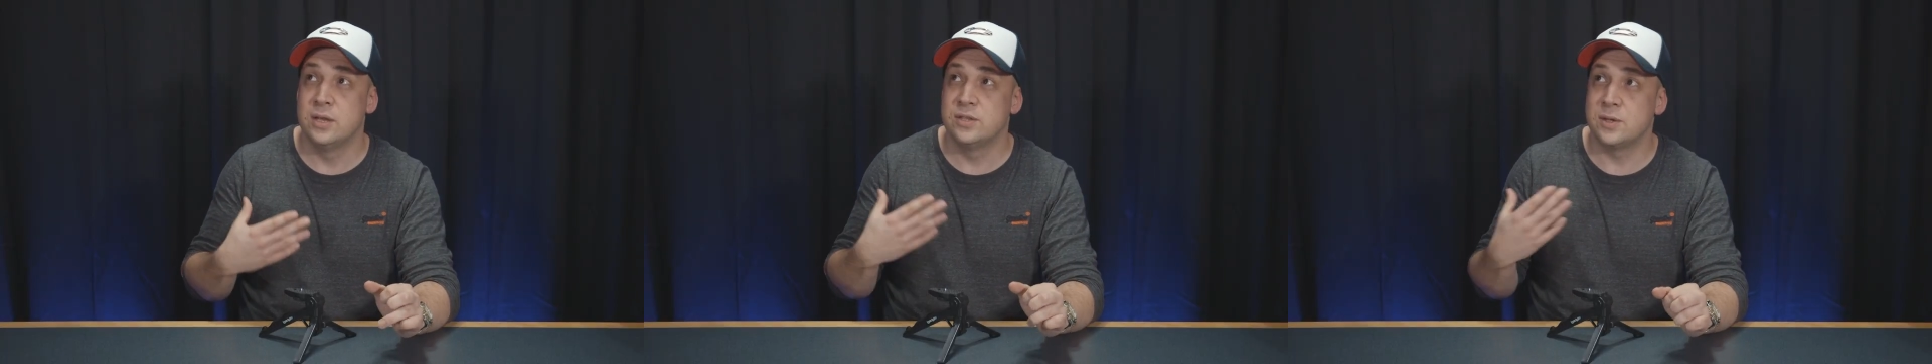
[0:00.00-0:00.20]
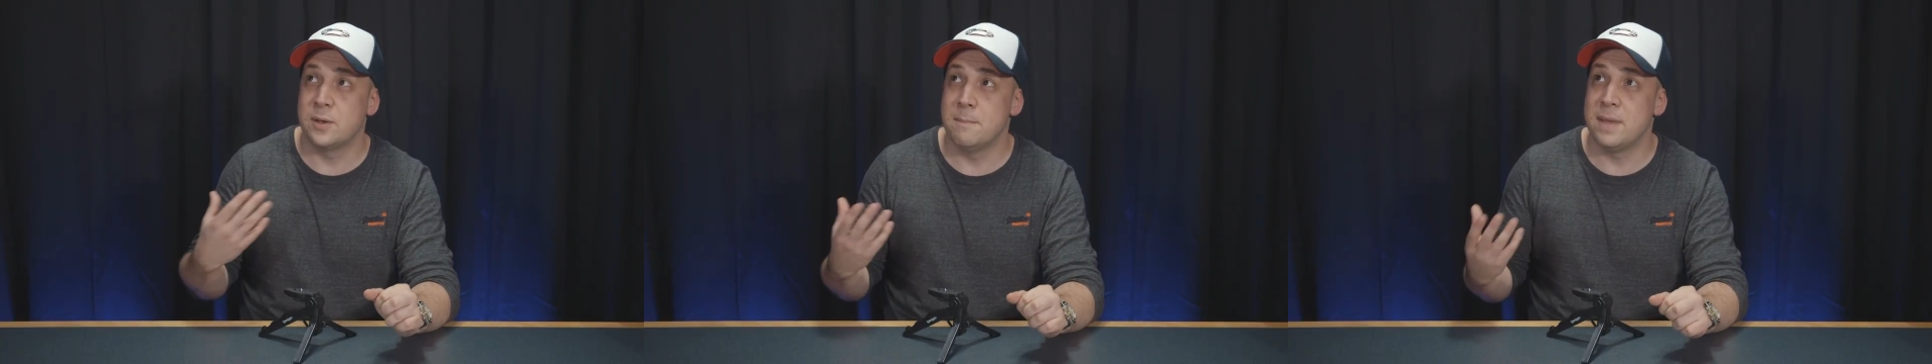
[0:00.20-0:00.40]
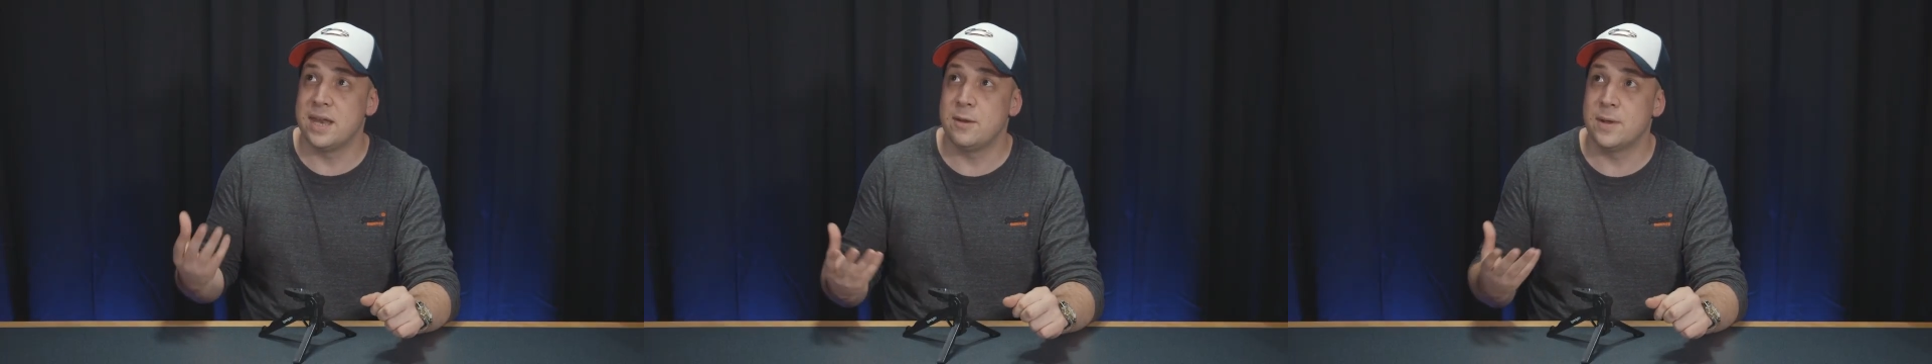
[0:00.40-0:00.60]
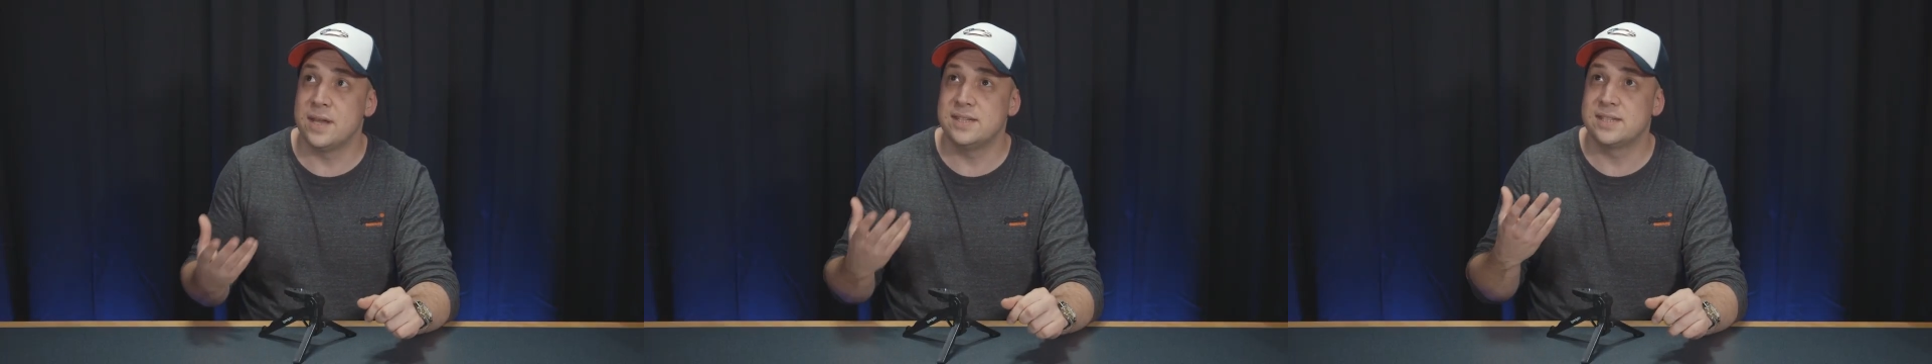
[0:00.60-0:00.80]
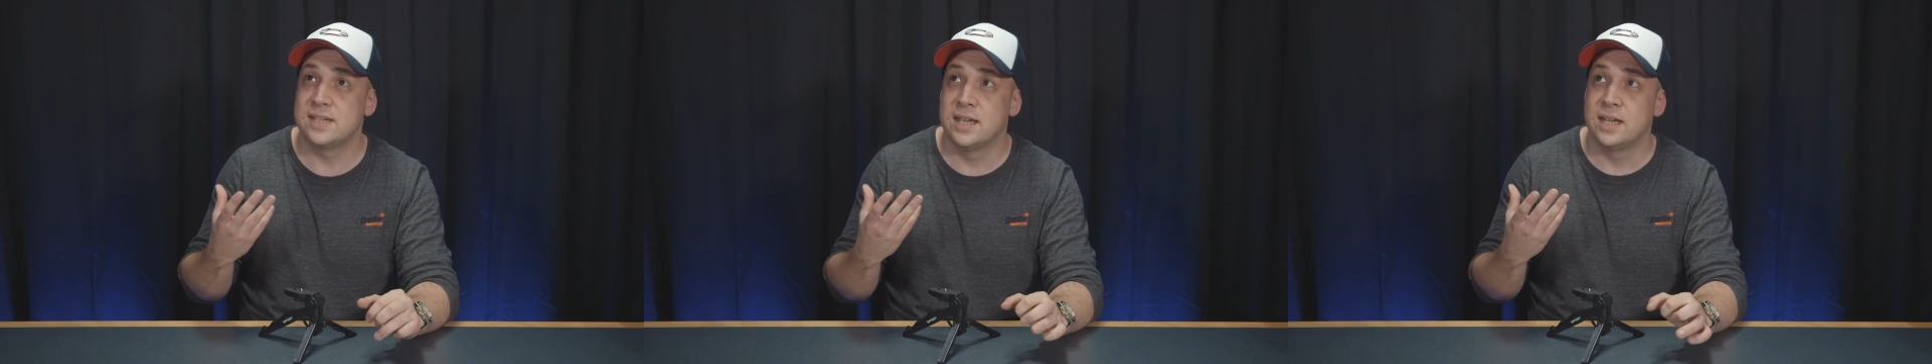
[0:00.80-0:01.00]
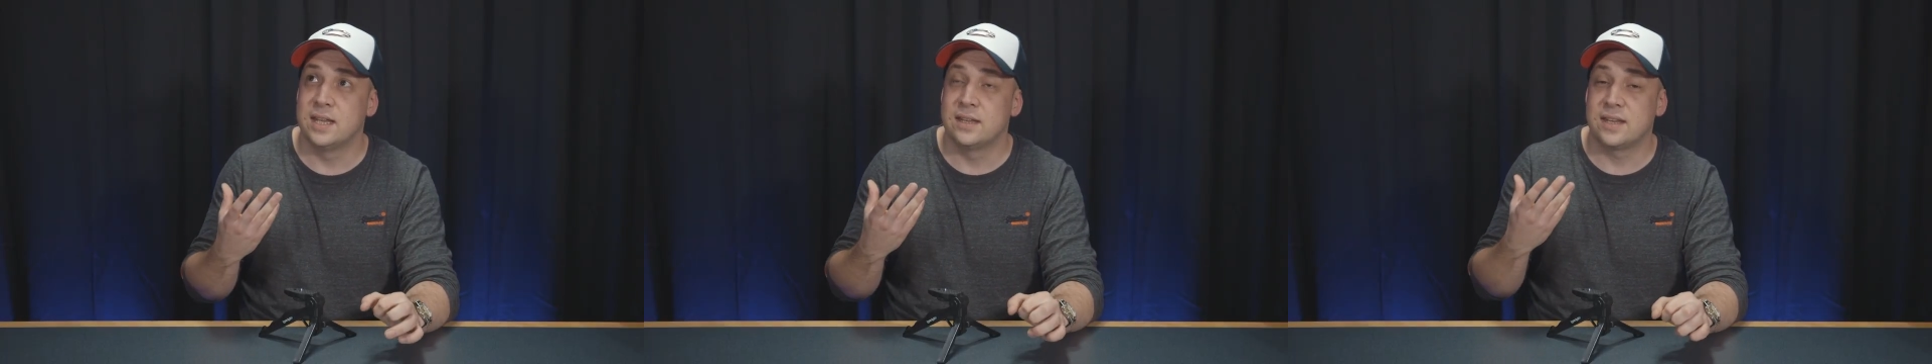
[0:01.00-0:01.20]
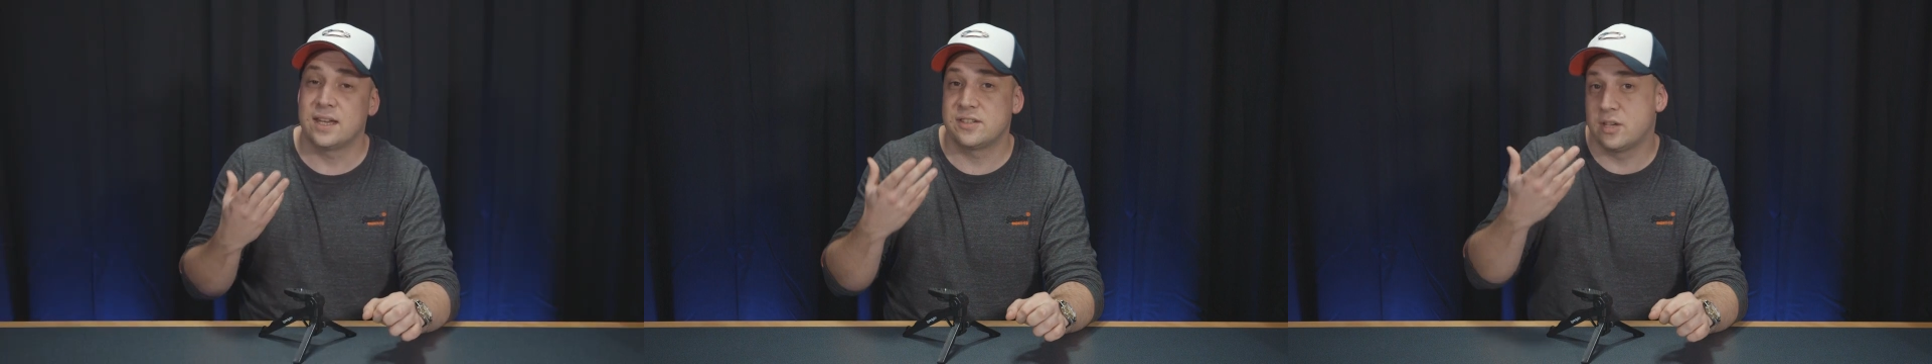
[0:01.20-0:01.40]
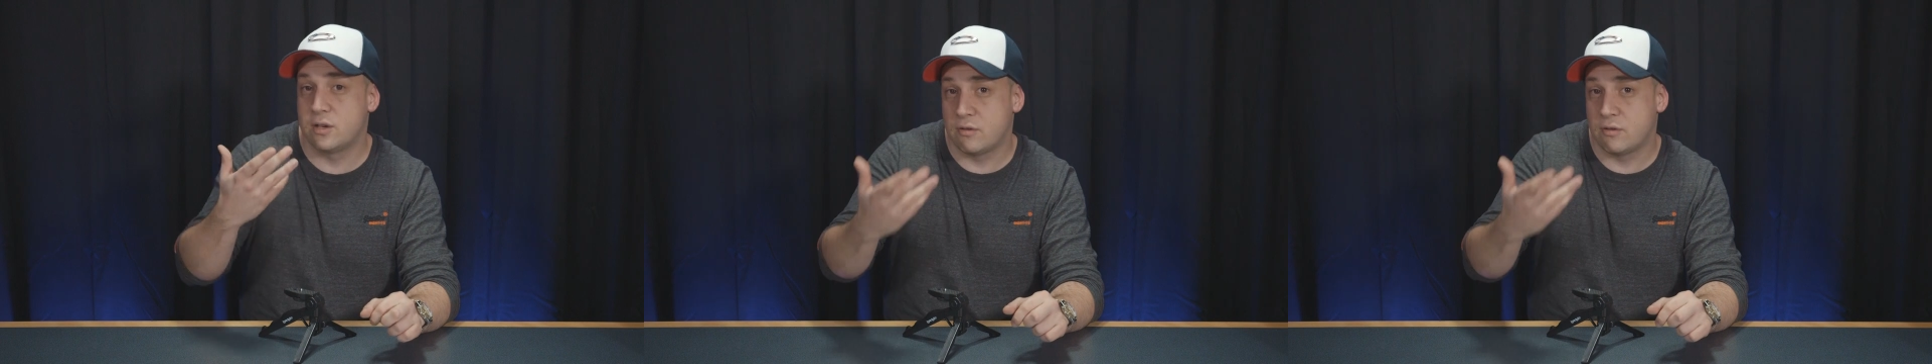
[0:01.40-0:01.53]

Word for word: So in many ways, that's